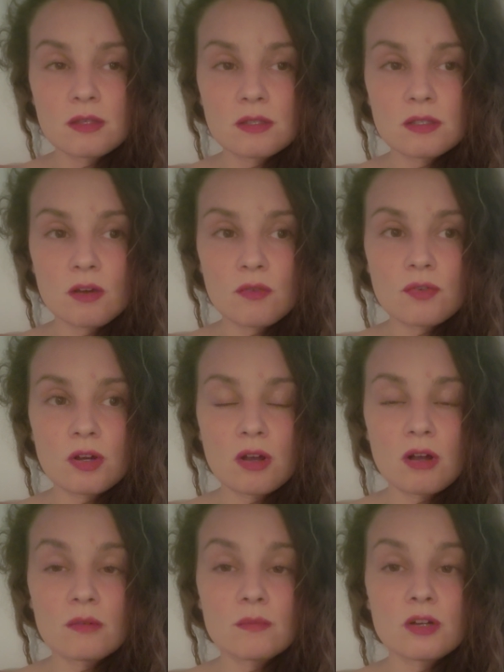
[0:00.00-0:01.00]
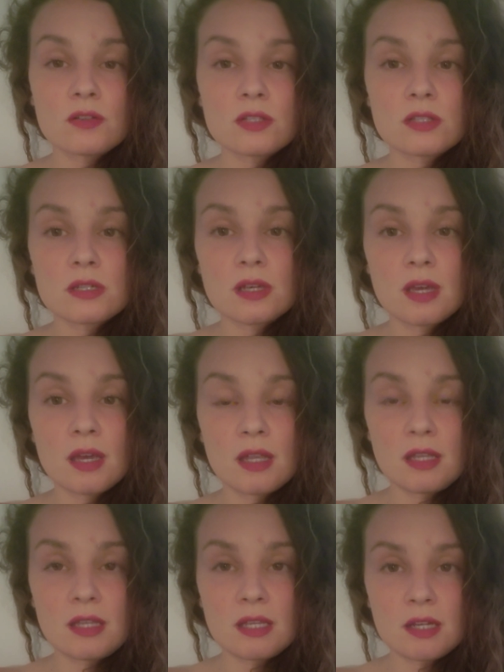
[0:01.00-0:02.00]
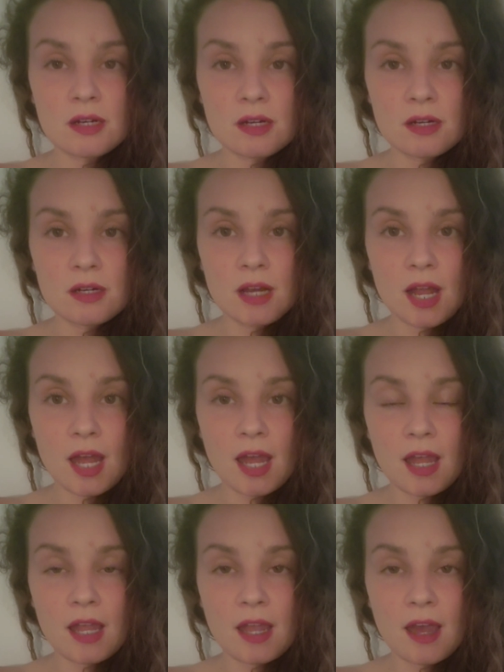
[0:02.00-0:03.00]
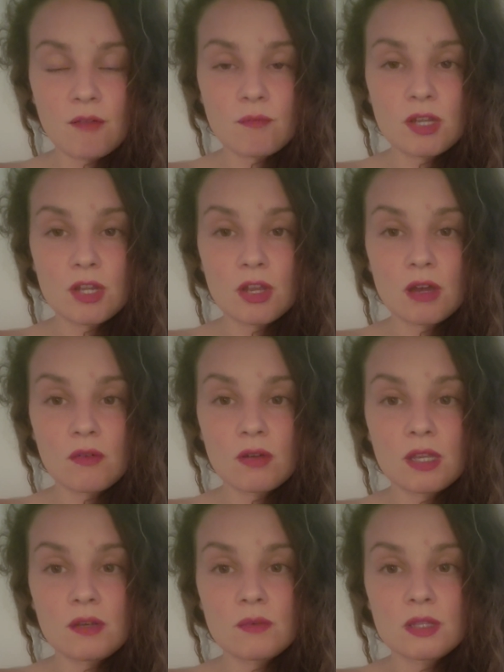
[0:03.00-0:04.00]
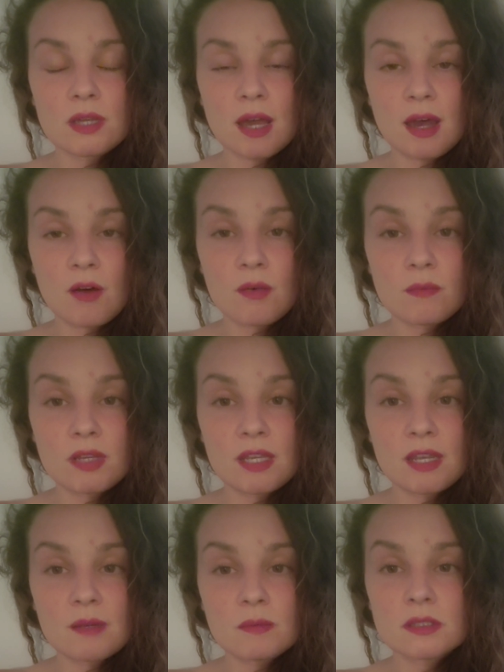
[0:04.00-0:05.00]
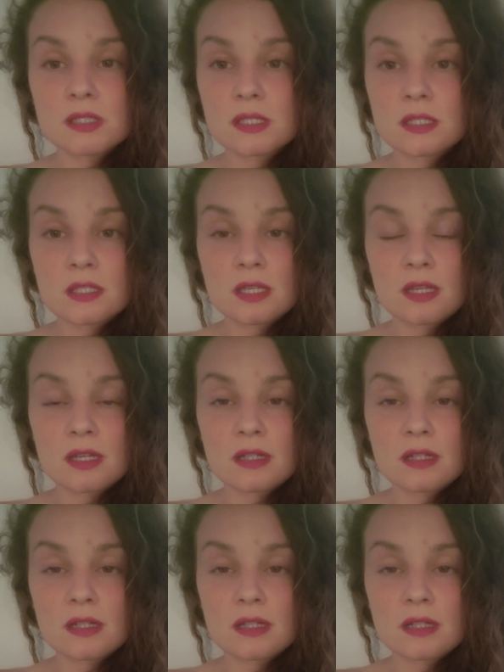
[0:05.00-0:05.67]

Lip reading: So for almost a year, I have been going without being able to see